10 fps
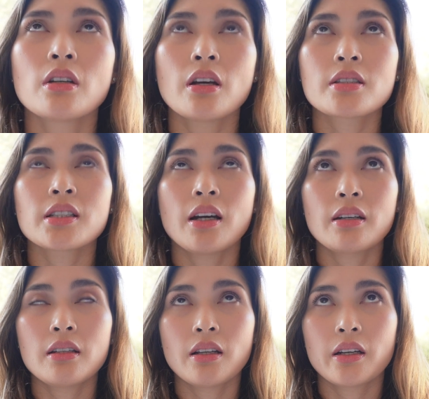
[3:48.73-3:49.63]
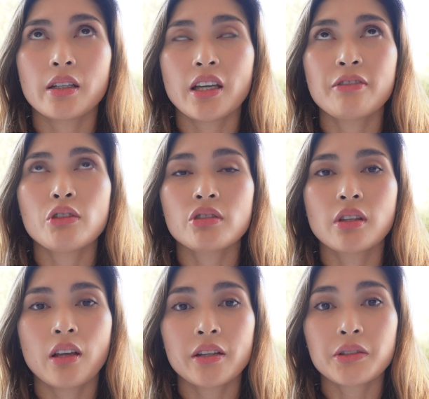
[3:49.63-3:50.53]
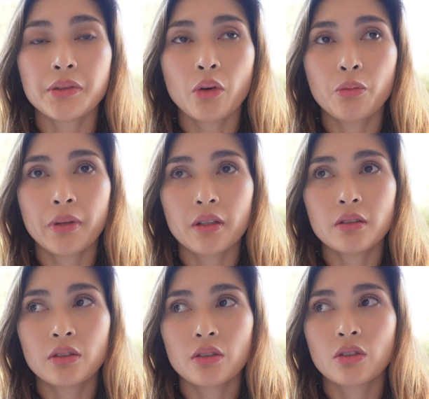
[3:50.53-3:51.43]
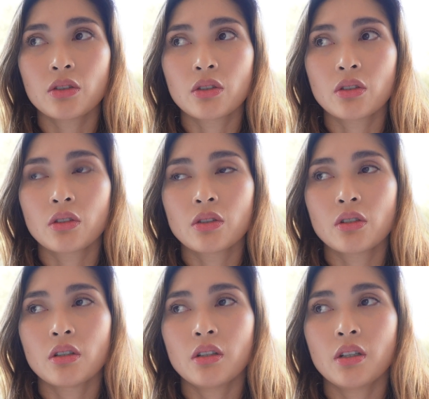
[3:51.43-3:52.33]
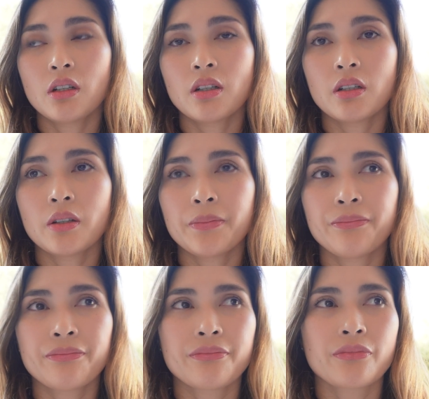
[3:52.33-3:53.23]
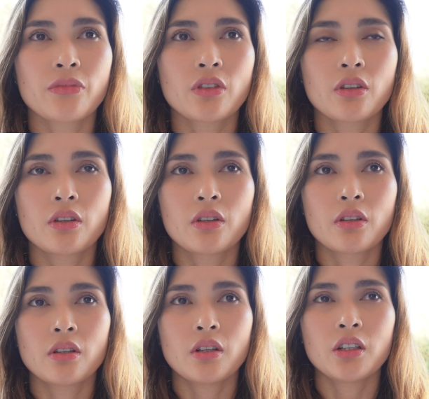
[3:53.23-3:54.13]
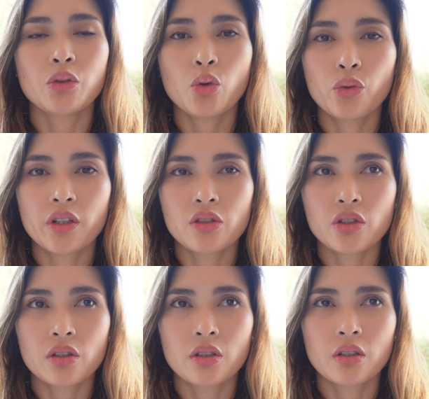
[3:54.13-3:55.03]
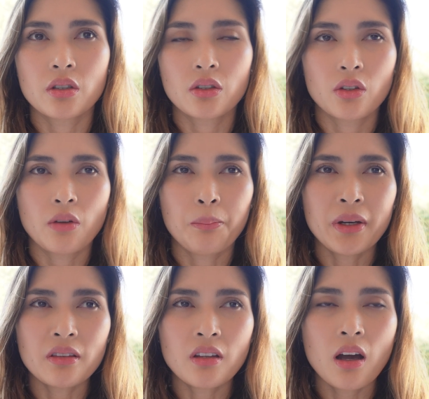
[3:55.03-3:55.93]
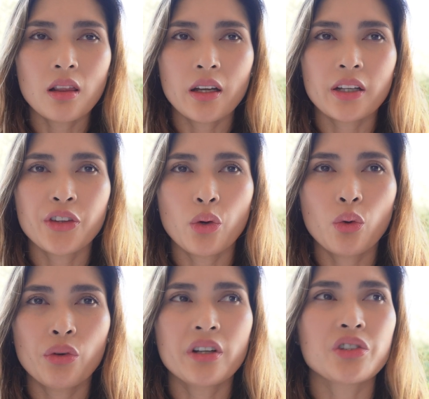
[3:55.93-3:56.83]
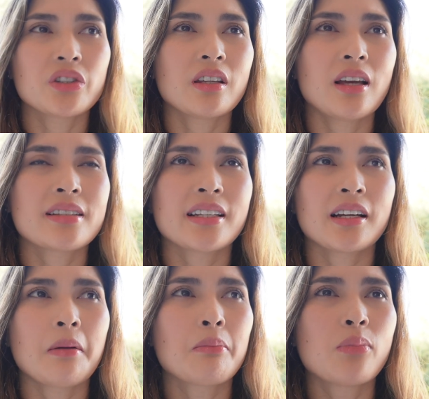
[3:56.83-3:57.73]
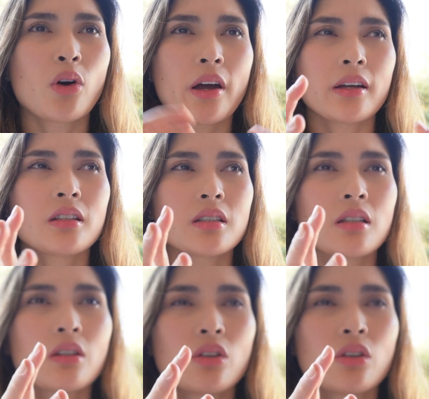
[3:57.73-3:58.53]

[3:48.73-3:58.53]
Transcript: it's kind of like if you slice open an orange, but not like the orange that has like a bright